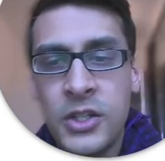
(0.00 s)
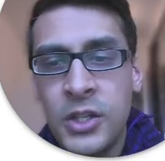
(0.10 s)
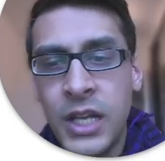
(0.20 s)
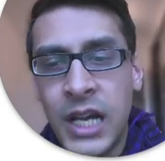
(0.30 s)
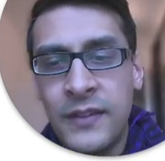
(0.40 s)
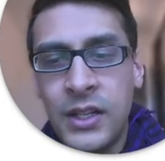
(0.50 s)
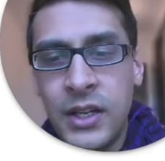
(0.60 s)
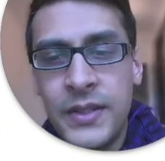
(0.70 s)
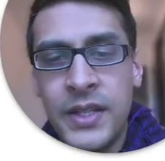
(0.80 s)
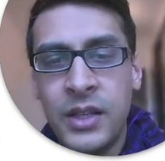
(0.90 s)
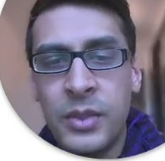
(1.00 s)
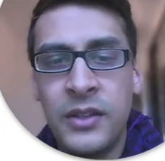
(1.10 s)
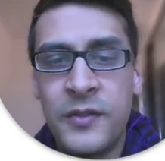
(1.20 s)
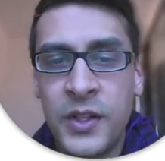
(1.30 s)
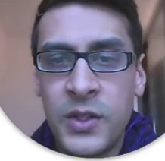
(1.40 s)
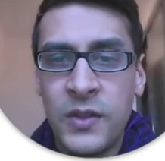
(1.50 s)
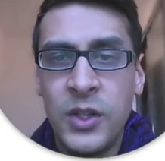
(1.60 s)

sure you have a line segment in front of you.